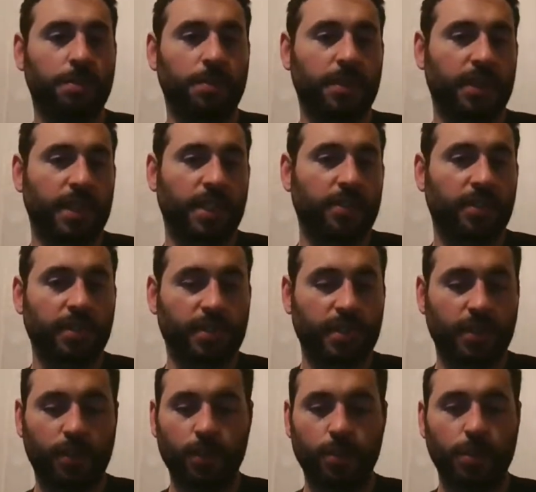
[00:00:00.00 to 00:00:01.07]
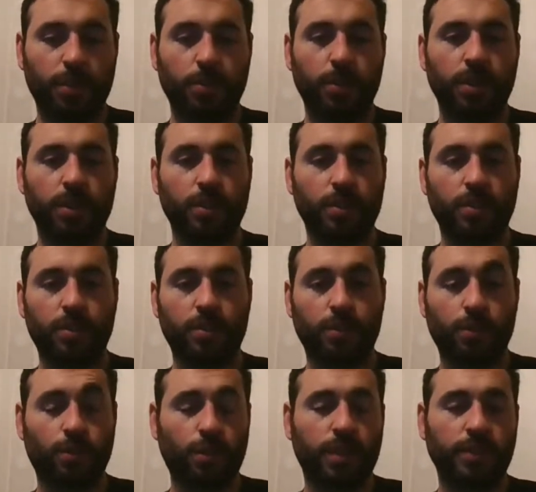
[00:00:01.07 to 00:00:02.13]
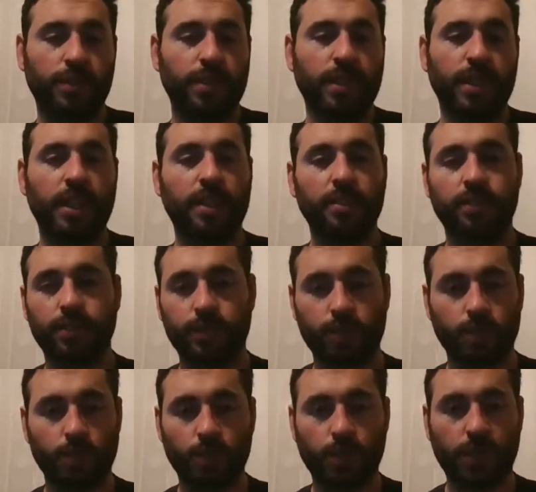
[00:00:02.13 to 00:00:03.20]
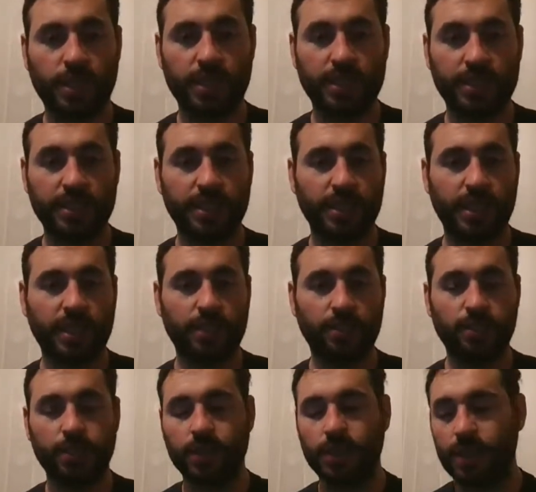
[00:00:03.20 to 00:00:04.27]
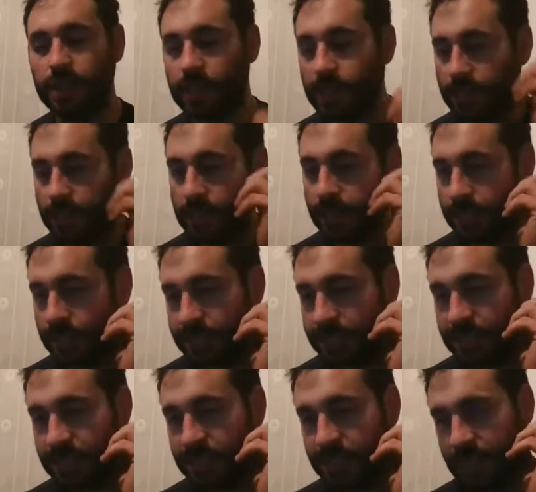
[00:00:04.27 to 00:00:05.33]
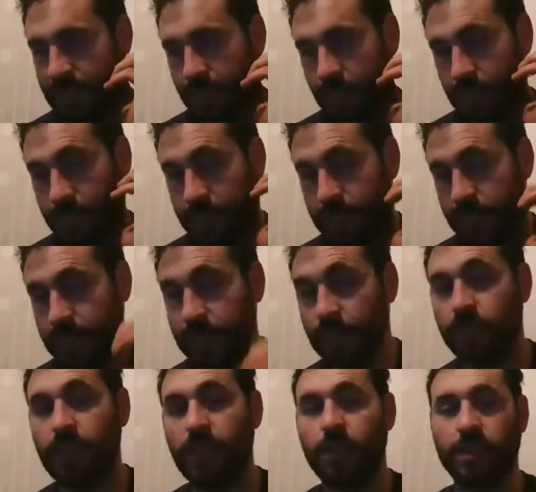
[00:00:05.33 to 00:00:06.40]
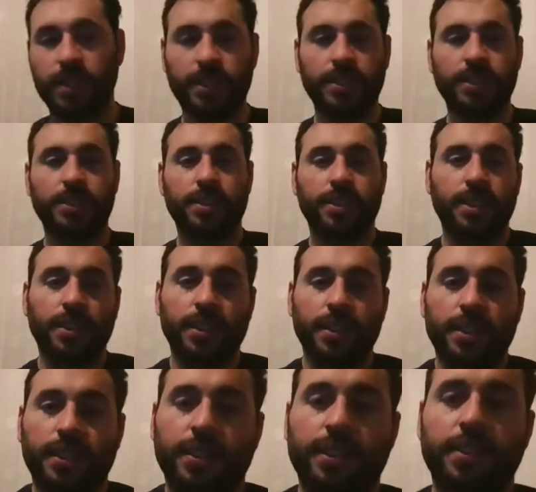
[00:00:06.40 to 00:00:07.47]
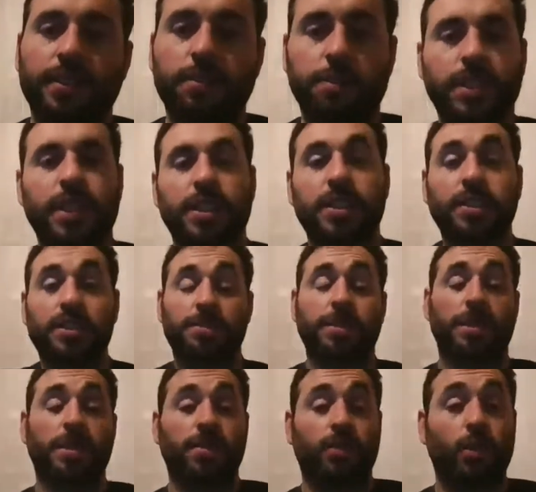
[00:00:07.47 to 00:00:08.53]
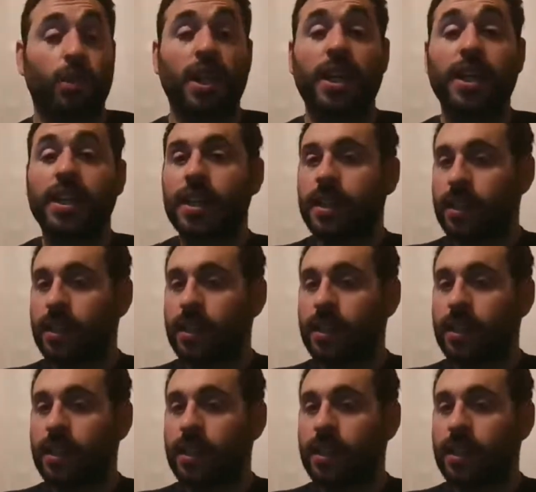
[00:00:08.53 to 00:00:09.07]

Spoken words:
the engines I do between 12 and a half to 13 and a half. 13 and a half is very lean, like for high